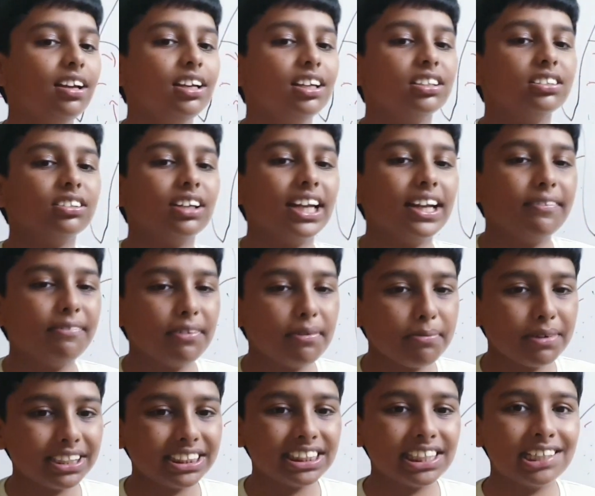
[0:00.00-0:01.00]
So
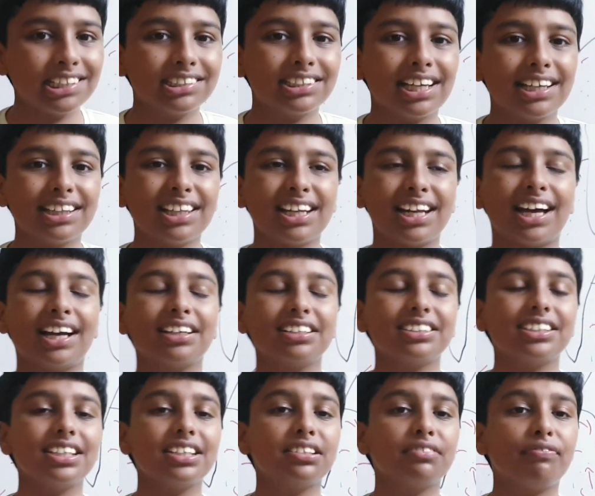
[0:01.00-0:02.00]
inflammation inside the lungs
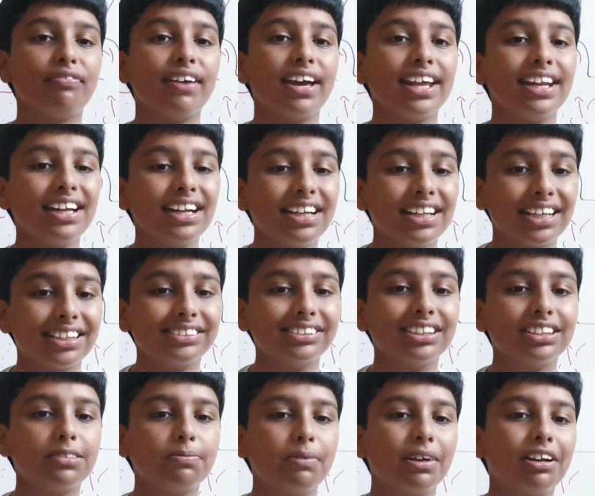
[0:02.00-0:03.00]
is very
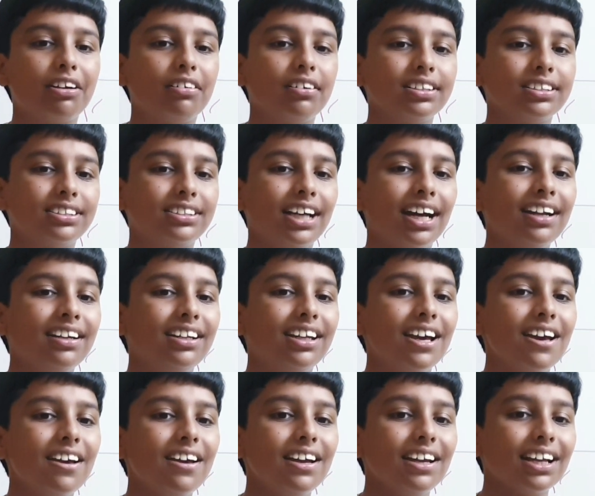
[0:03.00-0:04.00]
dangerous, because that
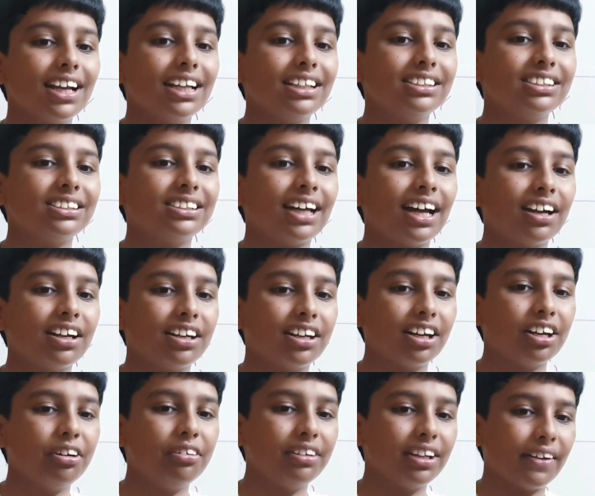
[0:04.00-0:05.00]
can start
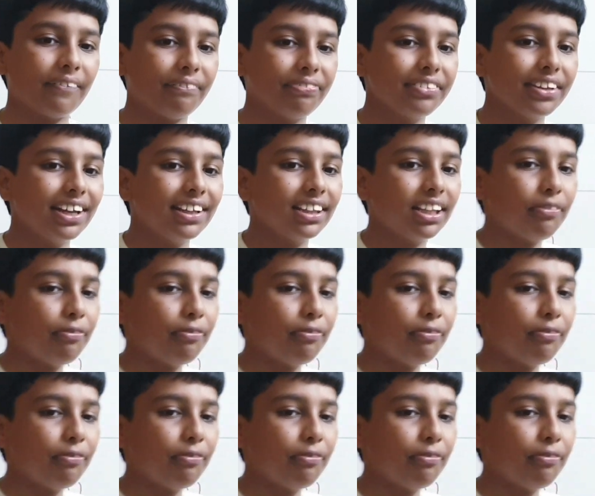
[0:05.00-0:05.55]
drowning. The